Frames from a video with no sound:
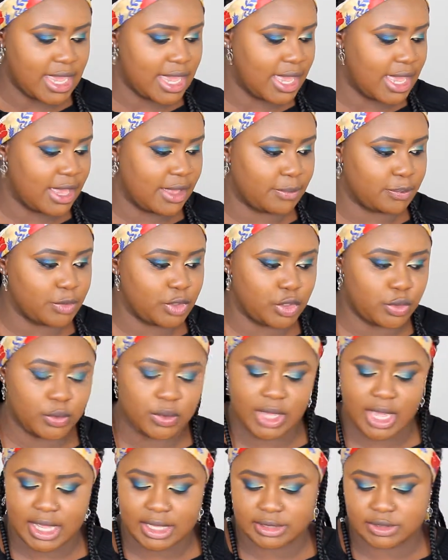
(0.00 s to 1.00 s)
Um,
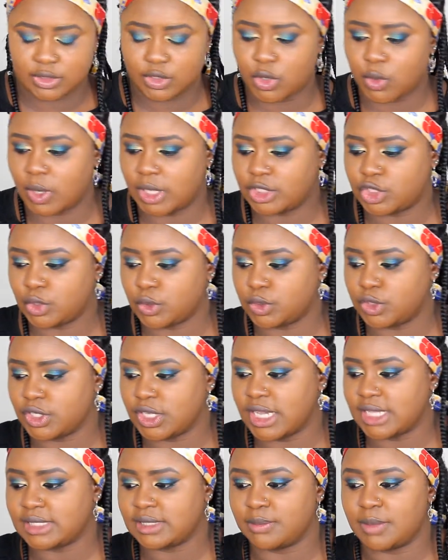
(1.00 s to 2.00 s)
you guys know I showed
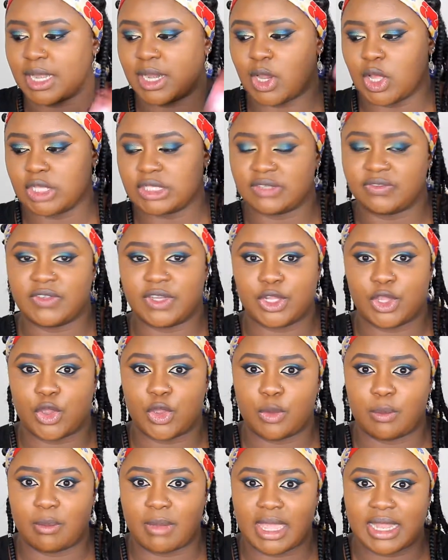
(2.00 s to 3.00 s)
you guys in my last
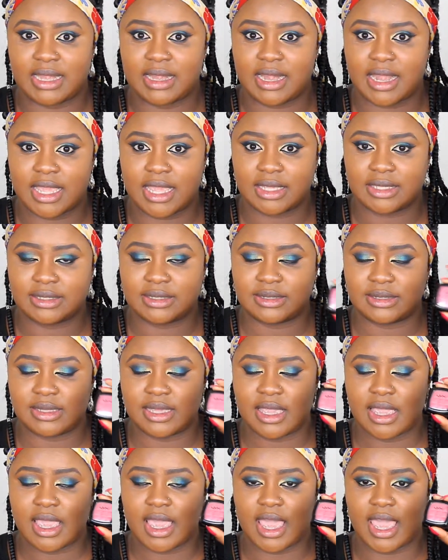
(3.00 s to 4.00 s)
video my NYX
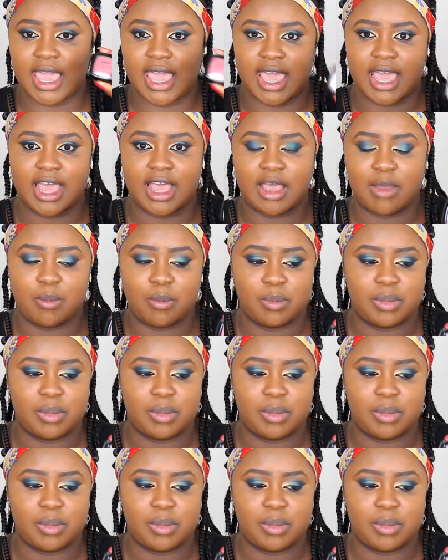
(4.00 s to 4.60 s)
uh,